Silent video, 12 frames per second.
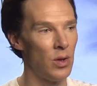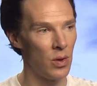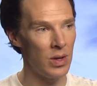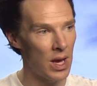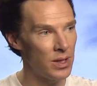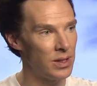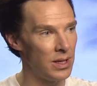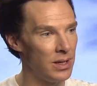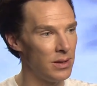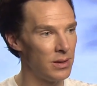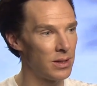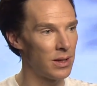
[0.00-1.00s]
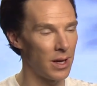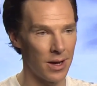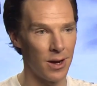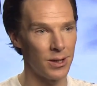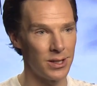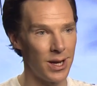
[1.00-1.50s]
You know, yes, he's
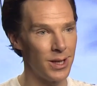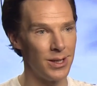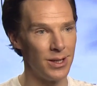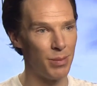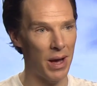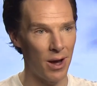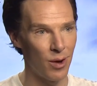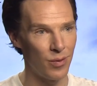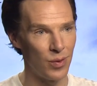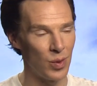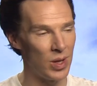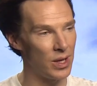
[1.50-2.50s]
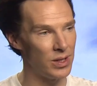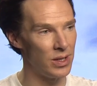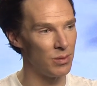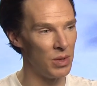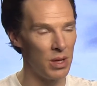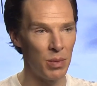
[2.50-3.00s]
kick-ass, yes, he's powerful, yes,
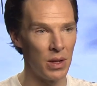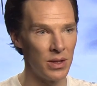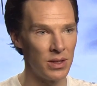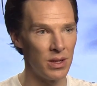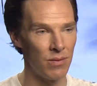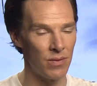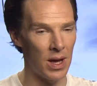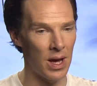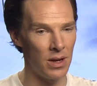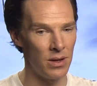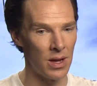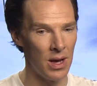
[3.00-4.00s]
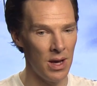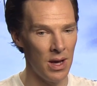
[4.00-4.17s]
he's manipulative and